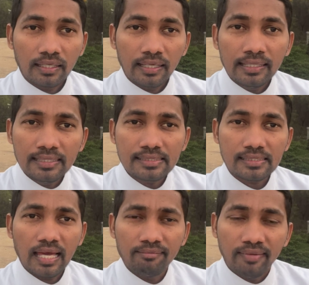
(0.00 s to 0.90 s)
he
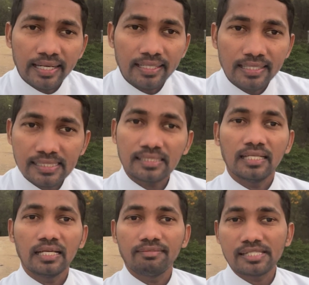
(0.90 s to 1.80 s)
is a very
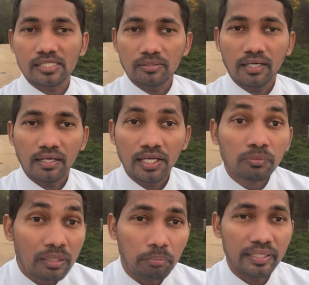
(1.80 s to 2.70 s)
distinguished
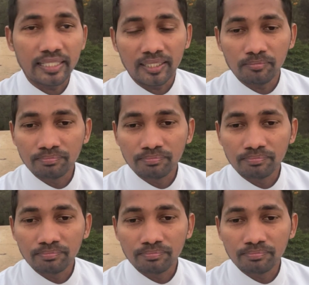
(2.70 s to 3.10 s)
human being